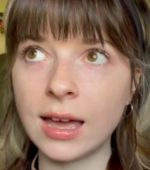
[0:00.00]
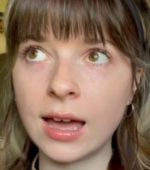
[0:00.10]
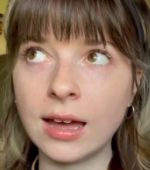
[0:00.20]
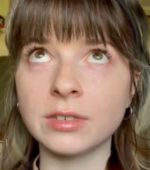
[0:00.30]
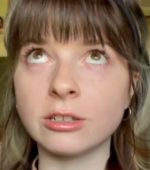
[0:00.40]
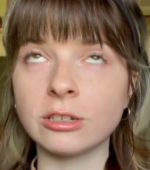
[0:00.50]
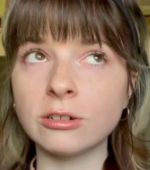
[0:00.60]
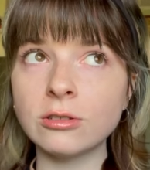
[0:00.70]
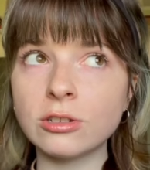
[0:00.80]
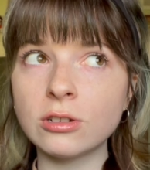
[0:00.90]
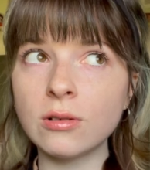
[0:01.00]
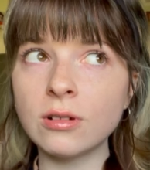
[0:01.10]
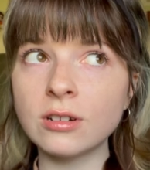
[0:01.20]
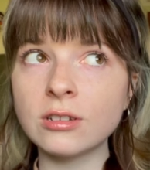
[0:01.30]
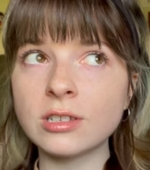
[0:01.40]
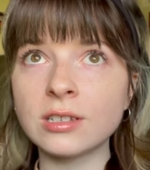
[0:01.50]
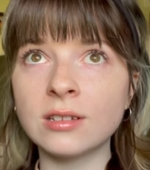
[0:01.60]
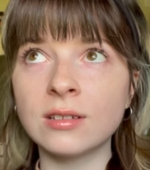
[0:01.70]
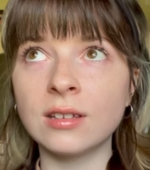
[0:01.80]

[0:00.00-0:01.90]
at certain stores,